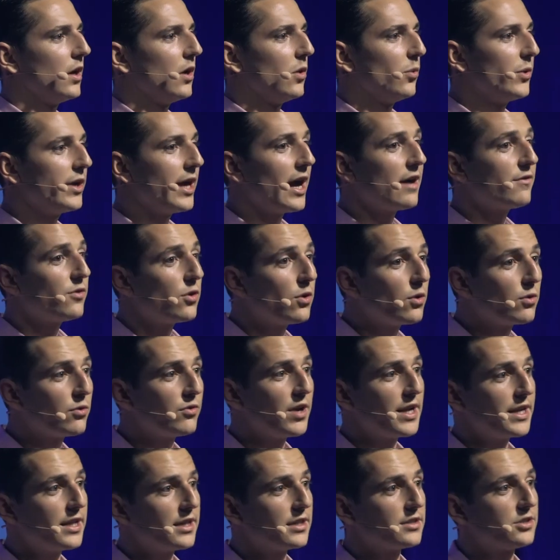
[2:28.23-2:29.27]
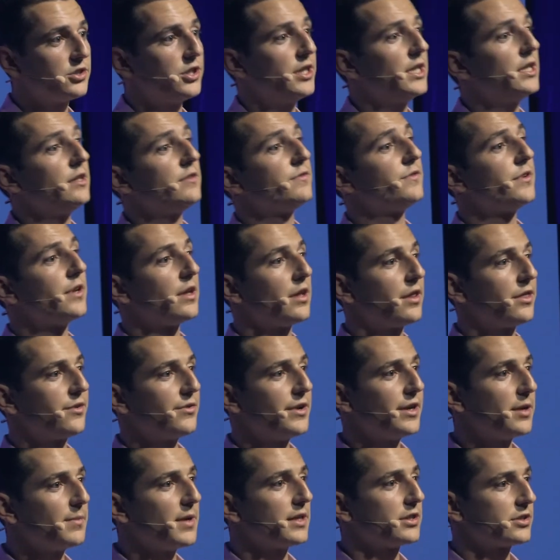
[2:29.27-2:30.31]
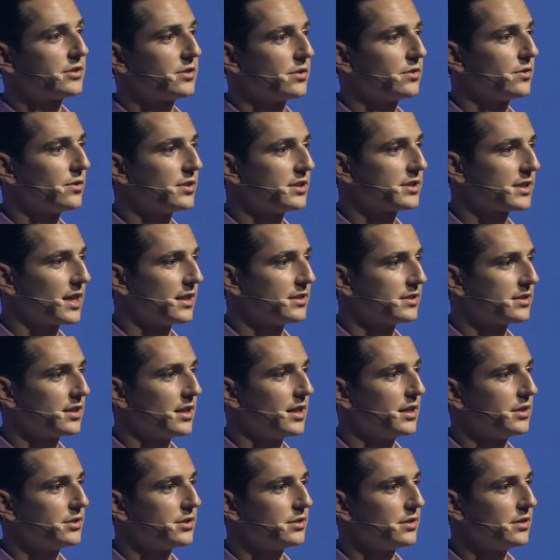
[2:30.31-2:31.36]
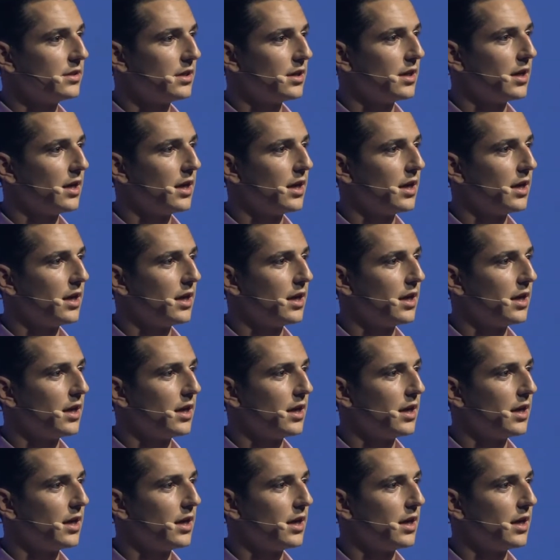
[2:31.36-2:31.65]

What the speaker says: We have already achieved three-dimensional noise cancellation,